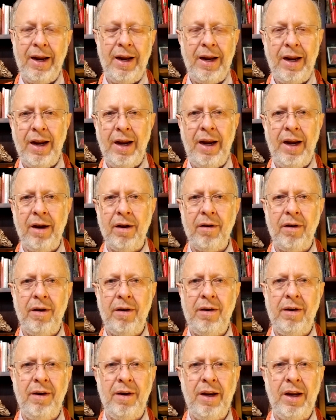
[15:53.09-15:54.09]
and
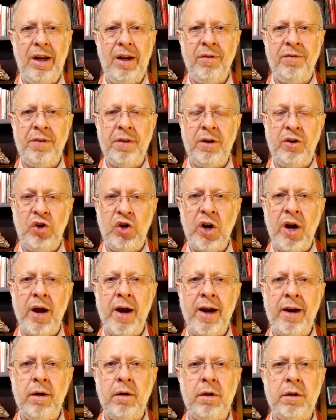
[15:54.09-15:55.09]
if the
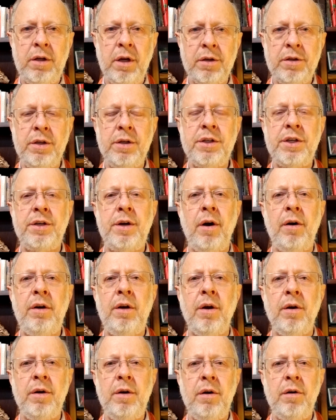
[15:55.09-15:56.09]
child doesn't start to
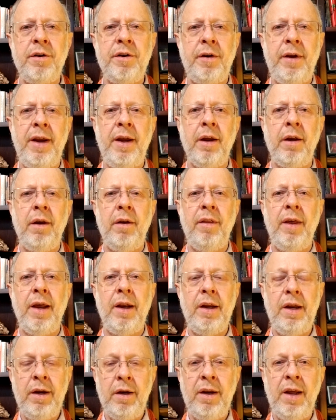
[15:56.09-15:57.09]
understand that
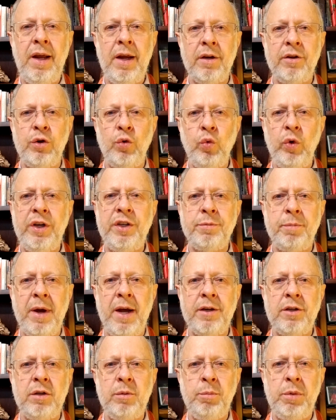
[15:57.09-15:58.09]
it has a
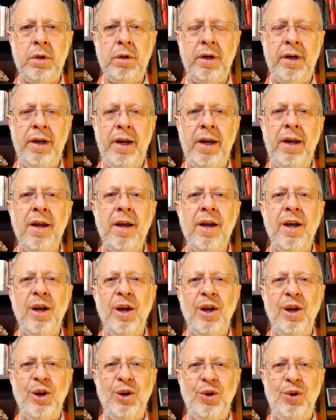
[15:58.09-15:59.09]
responsibility
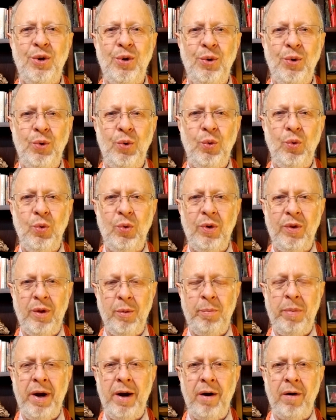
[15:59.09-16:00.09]
to the
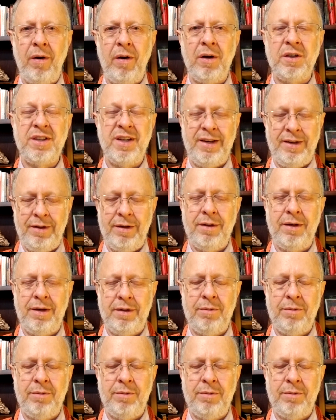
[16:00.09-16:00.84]
parents, and